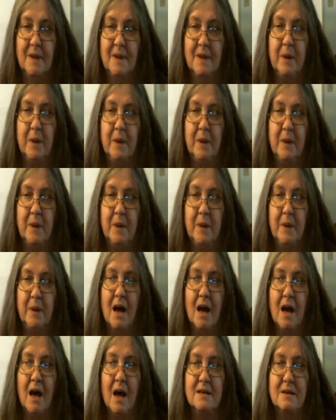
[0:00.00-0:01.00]

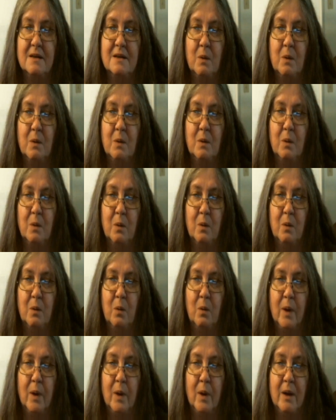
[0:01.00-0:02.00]
because
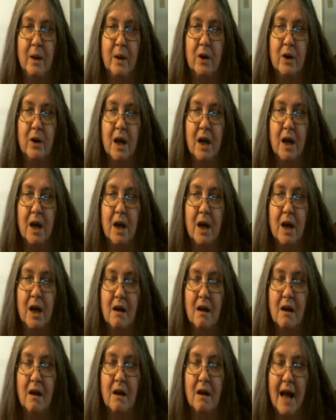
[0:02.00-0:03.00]
we were getting a
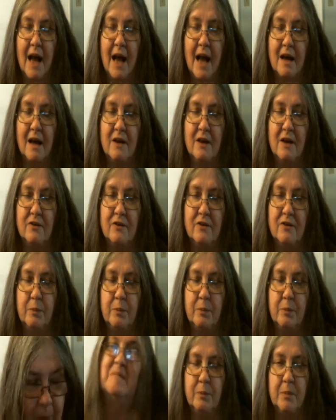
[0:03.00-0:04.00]
lot of
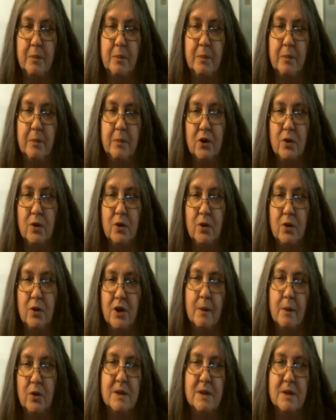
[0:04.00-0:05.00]
people who thought it
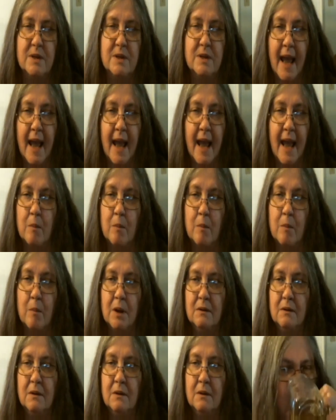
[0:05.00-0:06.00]
was a game.
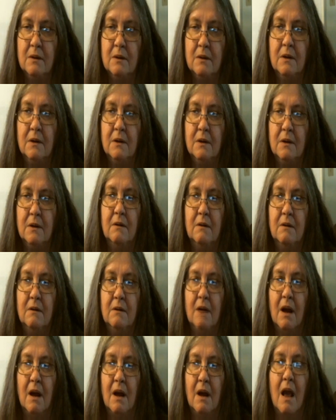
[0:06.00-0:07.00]

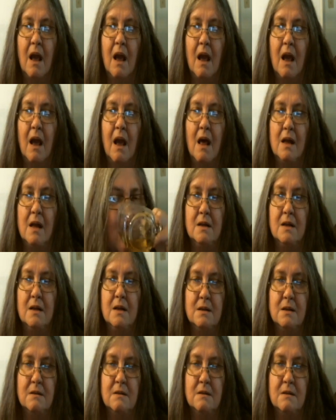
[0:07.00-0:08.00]
And
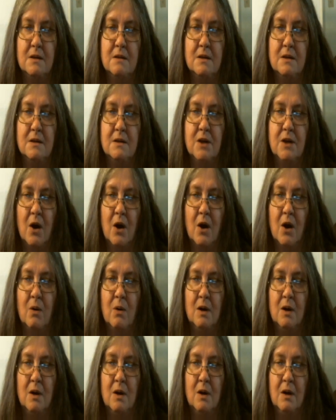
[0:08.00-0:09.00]
so
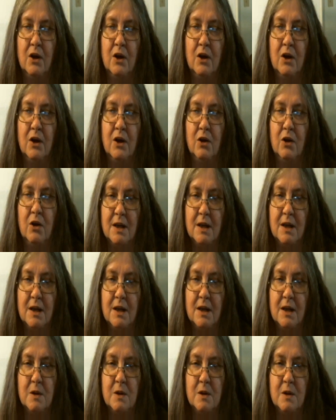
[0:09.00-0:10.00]
you need
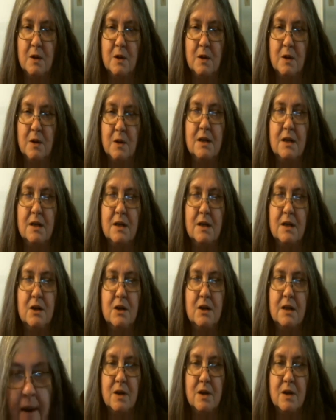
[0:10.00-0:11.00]
to know
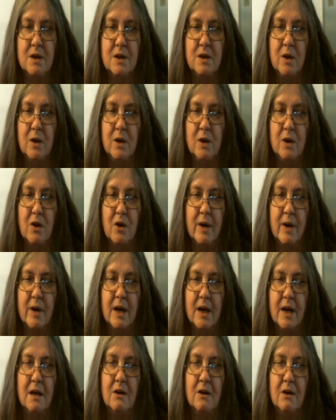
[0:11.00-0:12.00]
someone who's already in
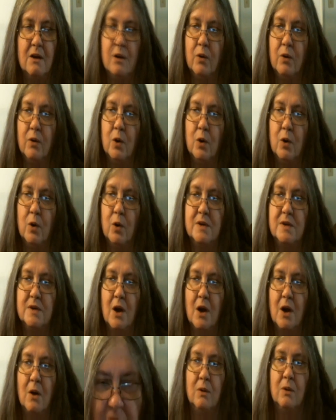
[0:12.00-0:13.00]
the group,
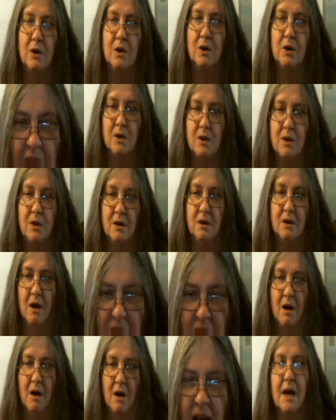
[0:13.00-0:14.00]
so you can
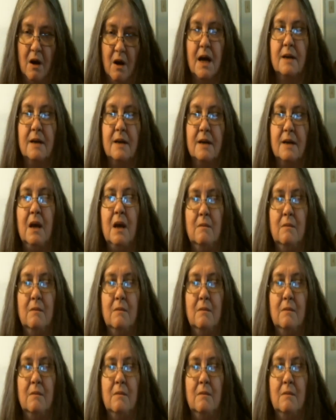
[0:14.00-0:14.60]
contact me.